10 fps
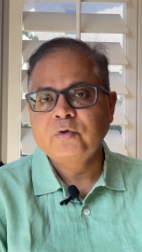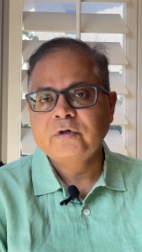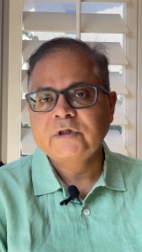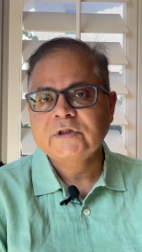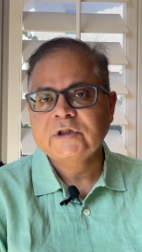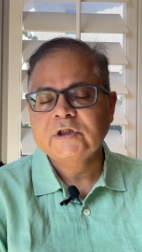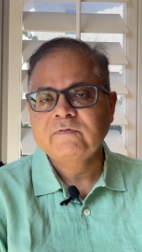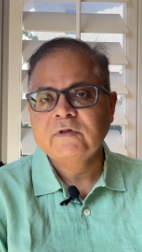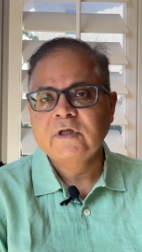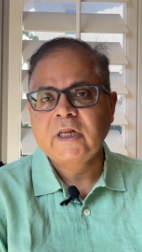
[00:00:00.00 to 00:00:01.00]
your research
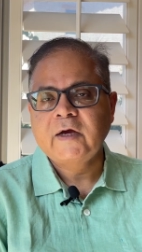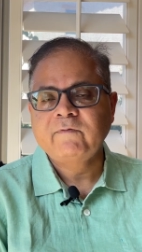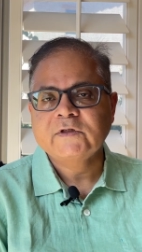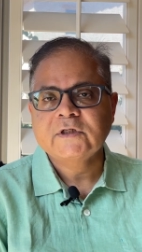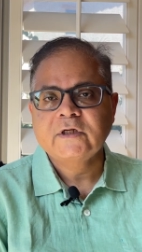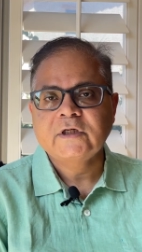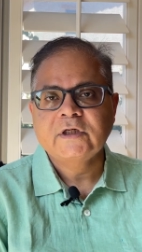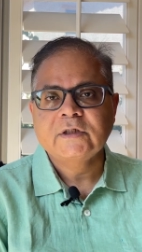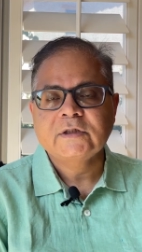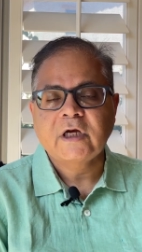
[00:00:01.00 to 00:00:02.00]
with the lab
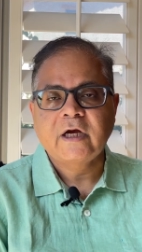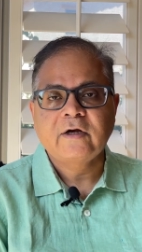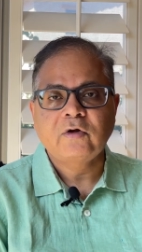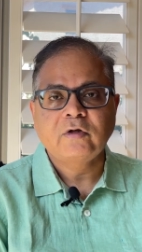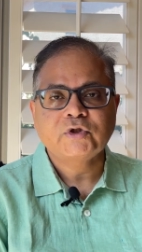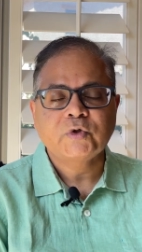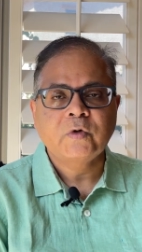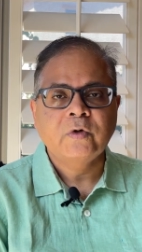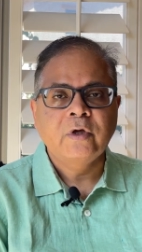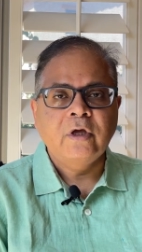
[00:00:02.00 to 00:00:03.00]
facilities and also